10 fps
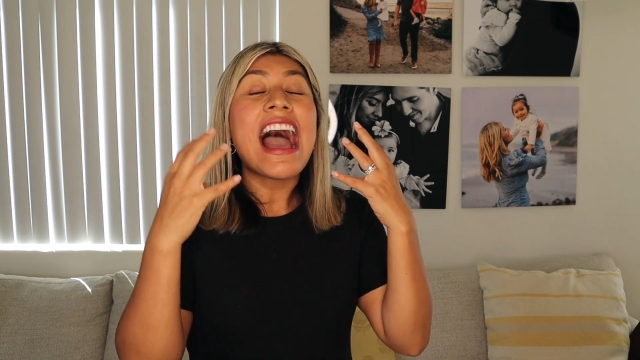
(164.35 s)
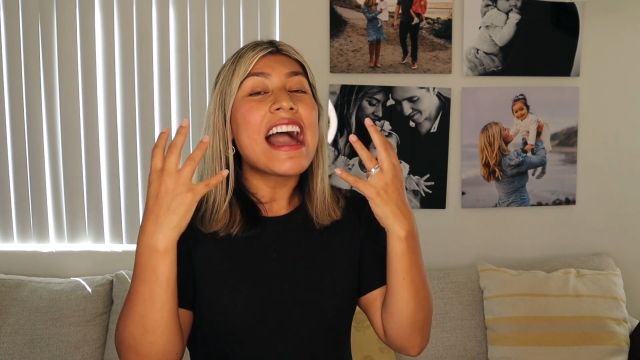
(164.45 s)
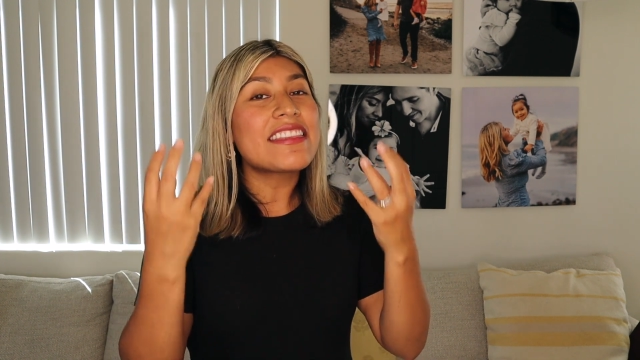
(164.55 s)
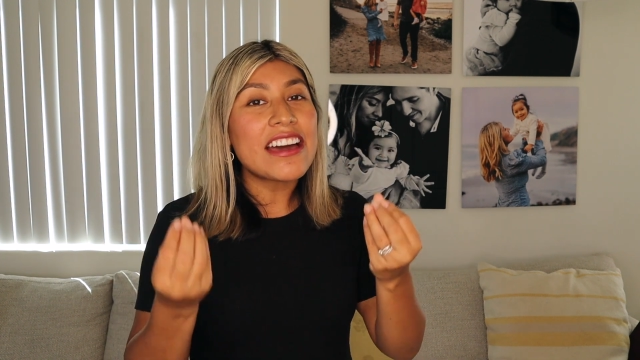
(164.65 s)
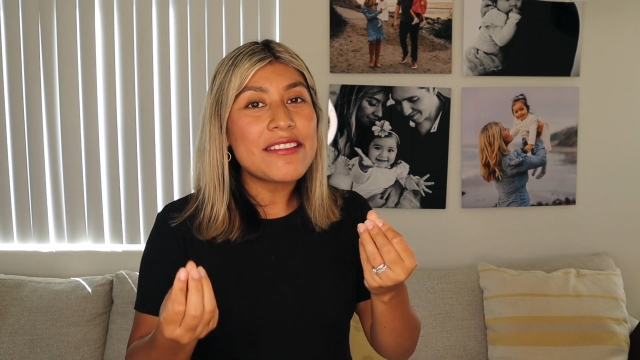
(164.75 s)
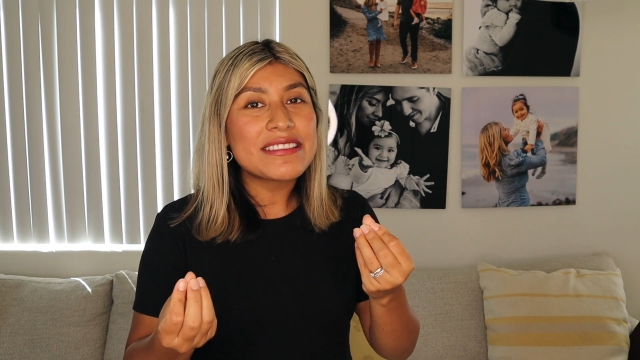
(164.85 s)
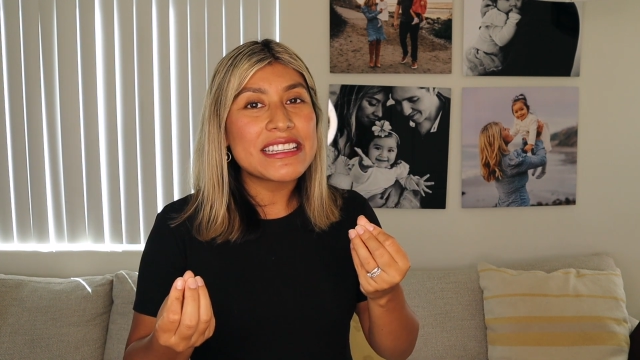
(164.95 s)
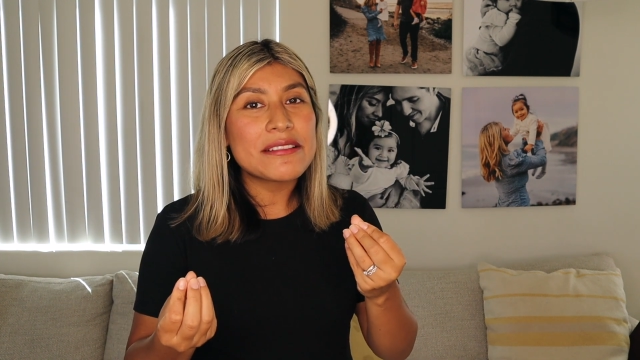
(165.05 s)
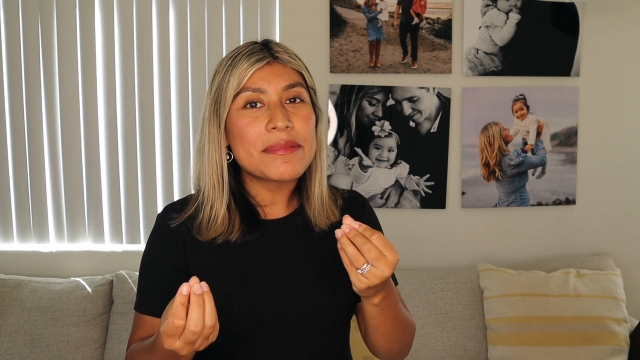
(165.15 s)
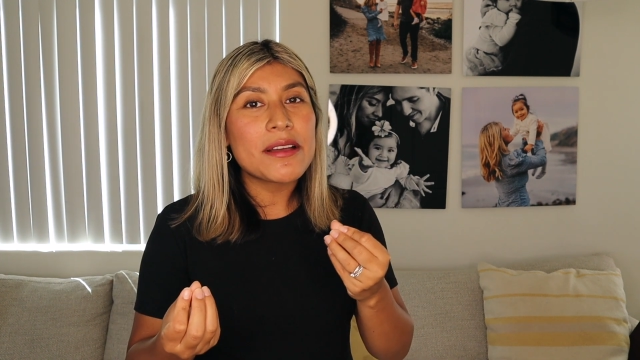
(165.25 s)
I thought it was
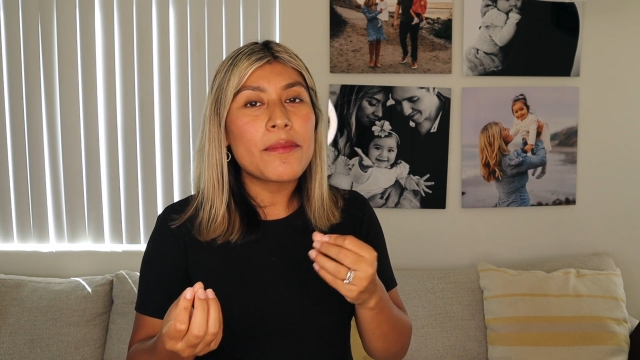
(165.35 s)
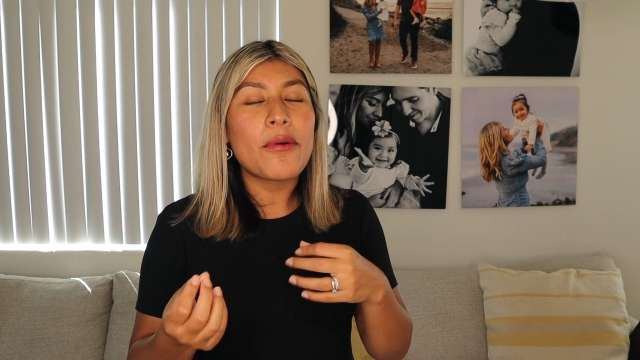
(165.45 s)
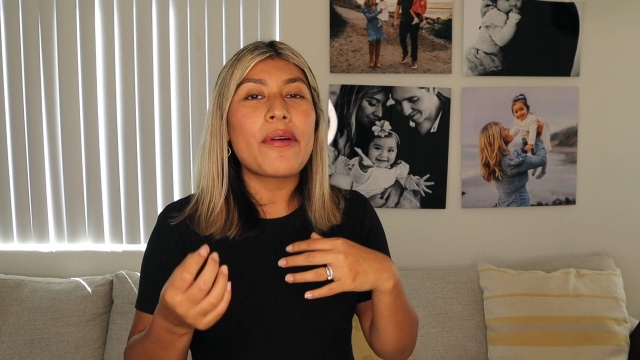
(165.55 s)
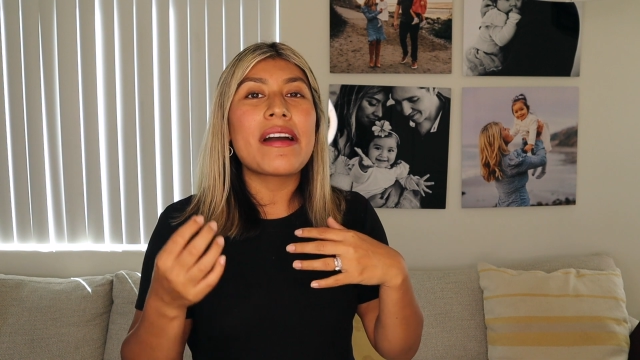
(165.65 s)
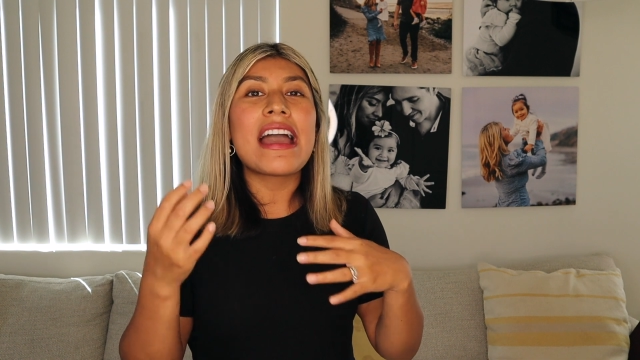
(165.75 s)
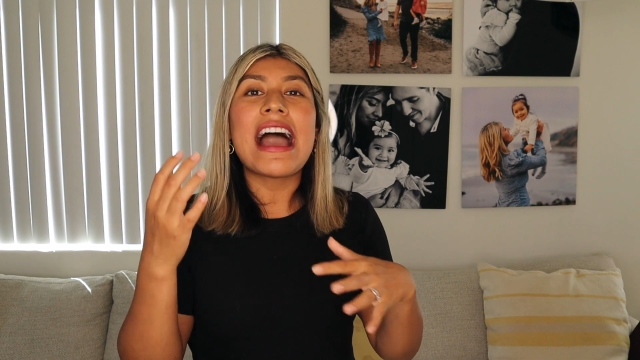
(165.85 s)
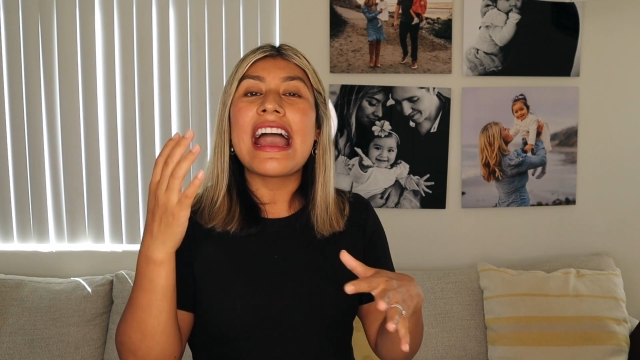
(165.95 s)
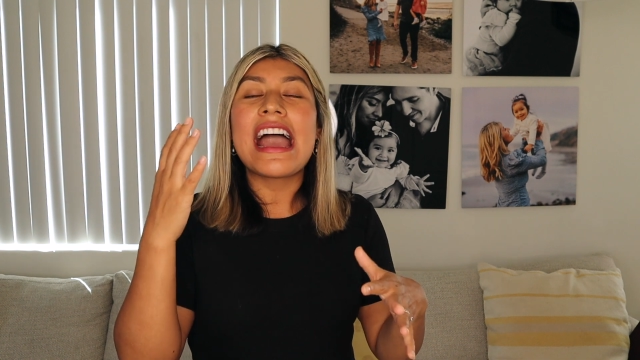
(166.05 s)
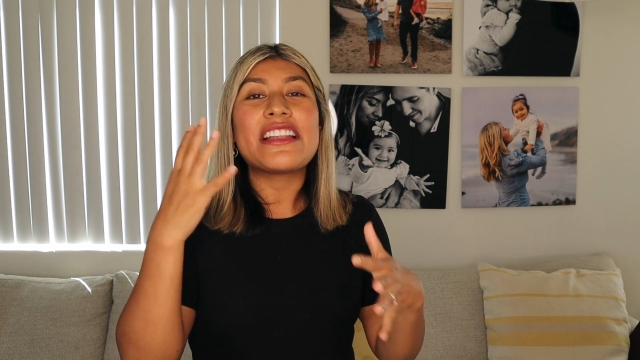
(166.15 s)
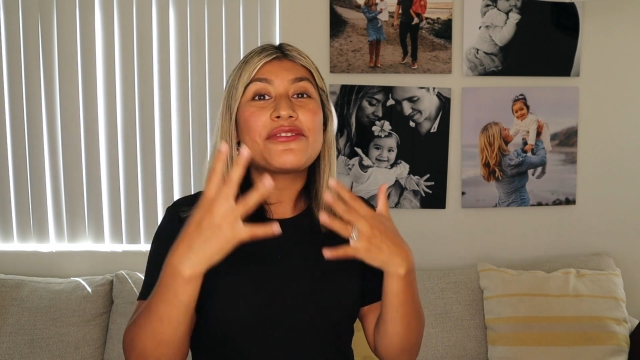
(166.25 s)
gonna be a boy. I
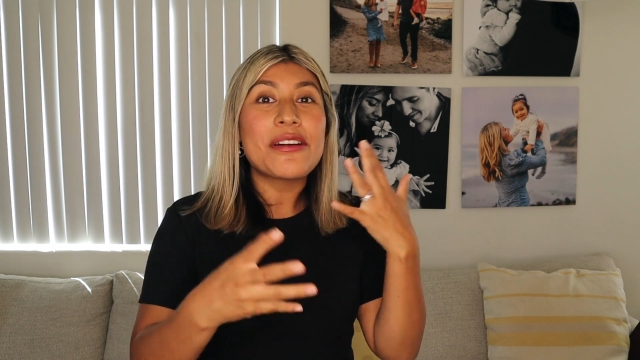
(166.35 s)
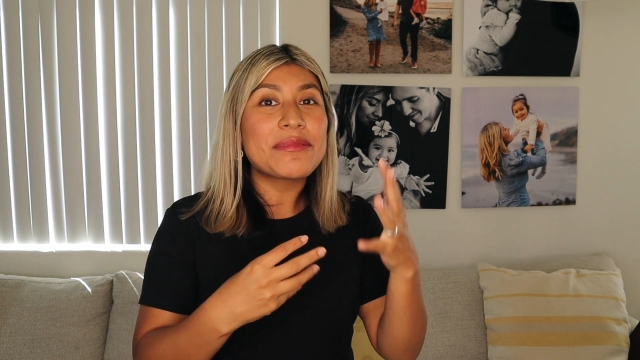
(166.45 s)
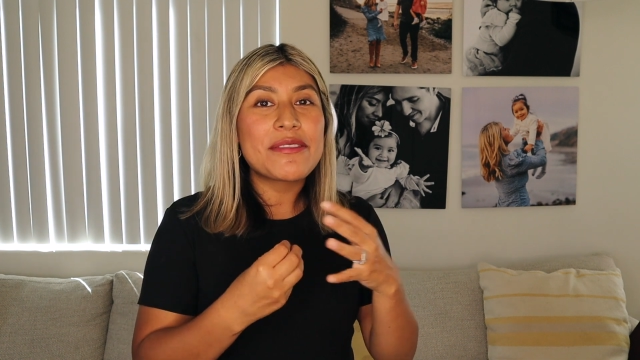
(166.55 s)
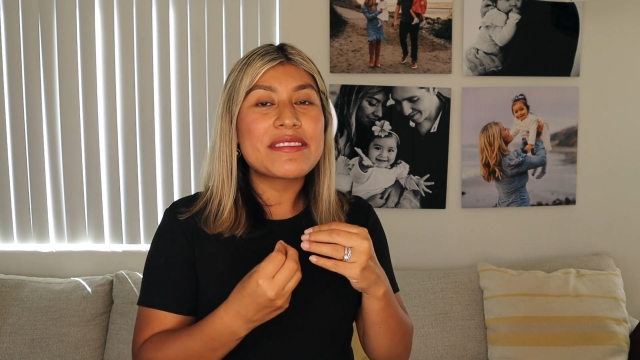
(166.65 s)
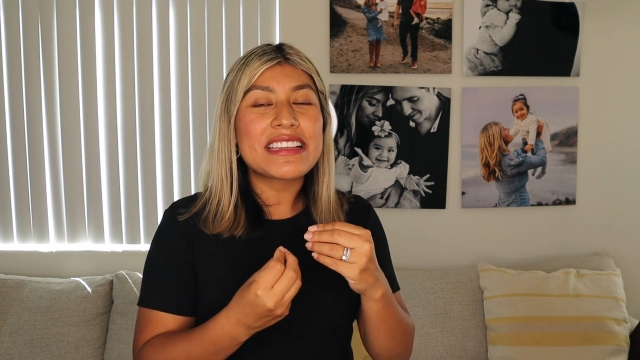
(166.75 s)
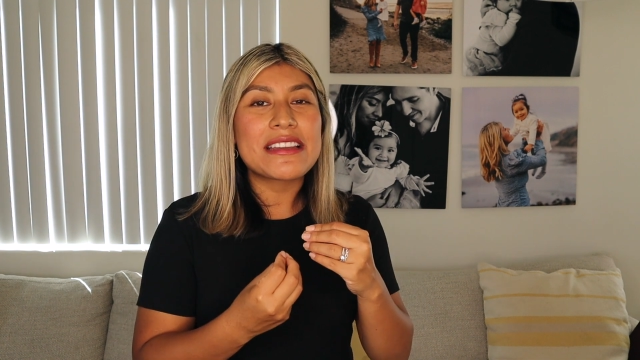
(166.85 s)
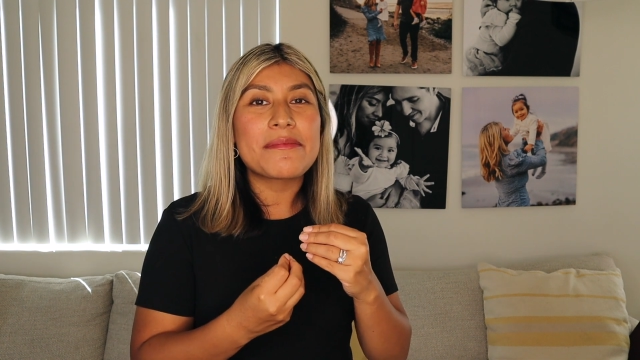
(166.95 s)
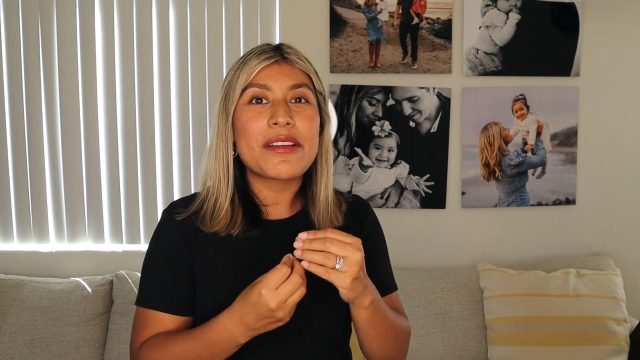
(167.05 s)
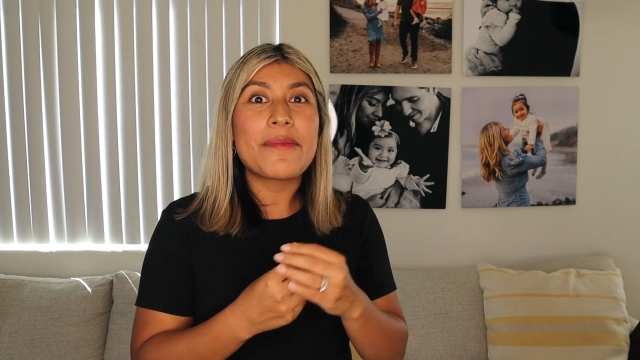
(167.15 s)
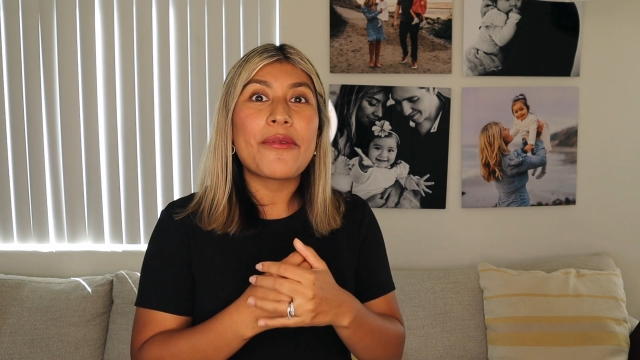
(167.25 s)
had dreamt it was gonna
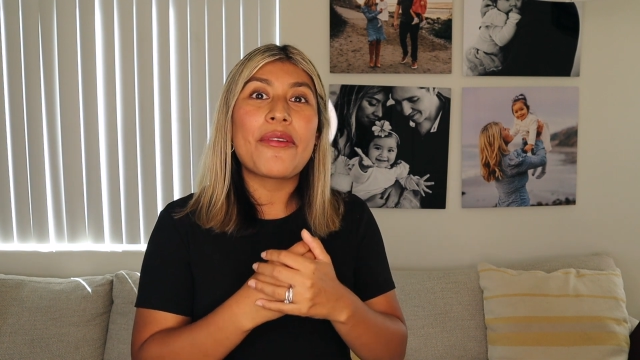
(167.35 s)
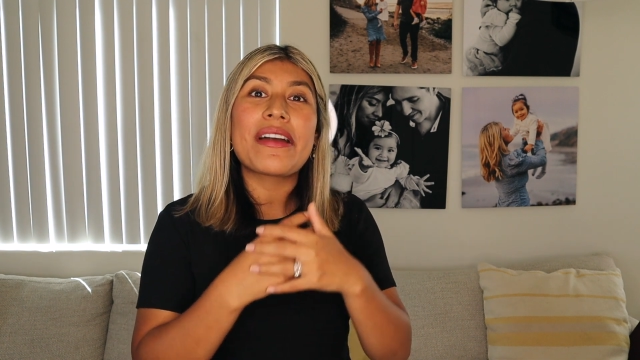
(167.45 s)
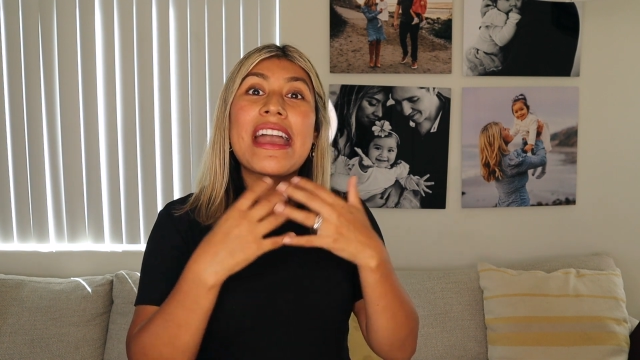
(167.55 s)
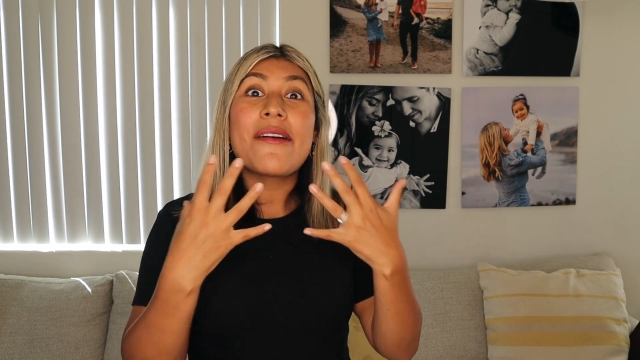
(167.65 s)
be a boy.